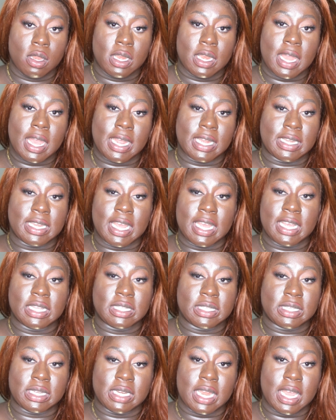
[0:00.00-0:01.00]
like day
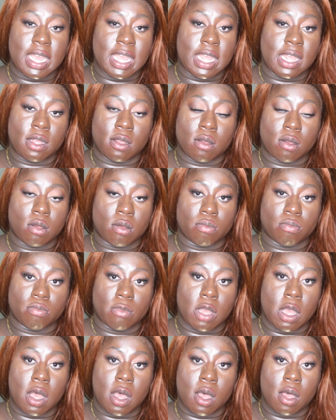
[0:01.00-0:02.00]
to night
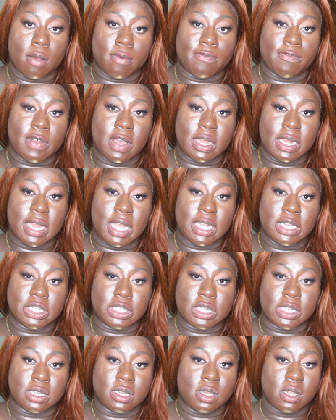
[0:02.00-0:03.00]

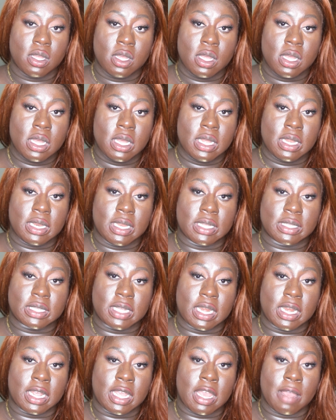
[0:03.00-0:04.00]
foundation that's
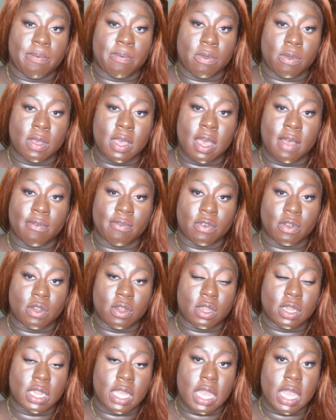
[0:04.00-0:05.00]
going to keep you
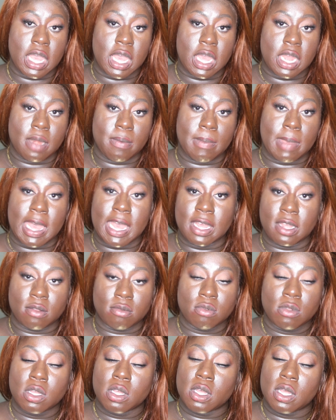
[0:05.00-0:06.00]
covered and matte,
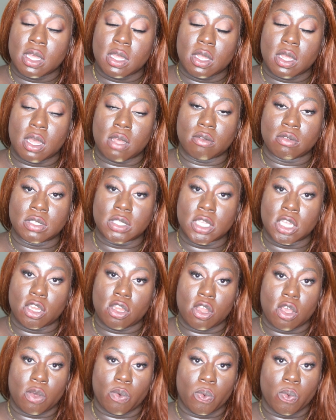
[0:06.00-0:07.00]
I would say
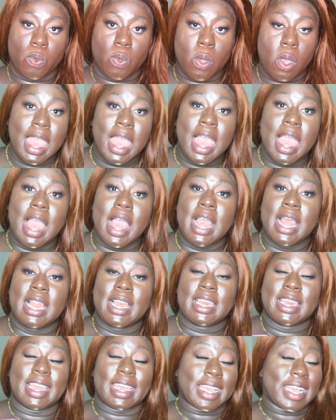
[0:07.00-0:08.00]
no.
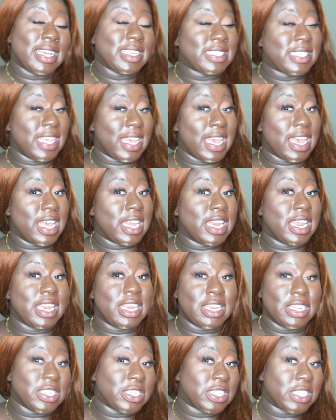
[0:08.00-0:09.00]
Like I said,
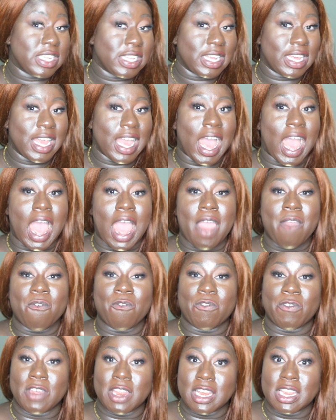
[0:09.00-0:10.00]
initially I
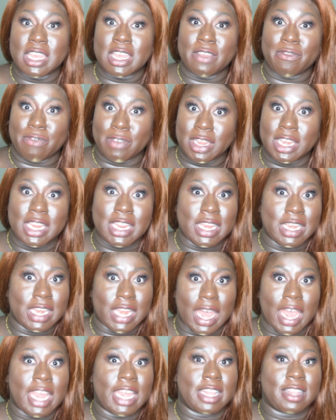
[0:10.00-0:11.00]
really
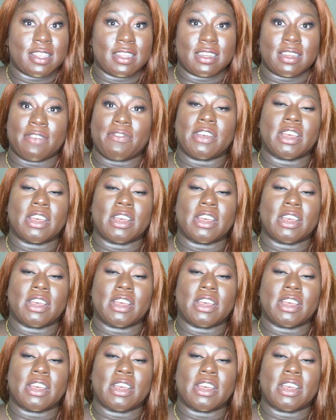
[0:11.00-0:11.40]
liked the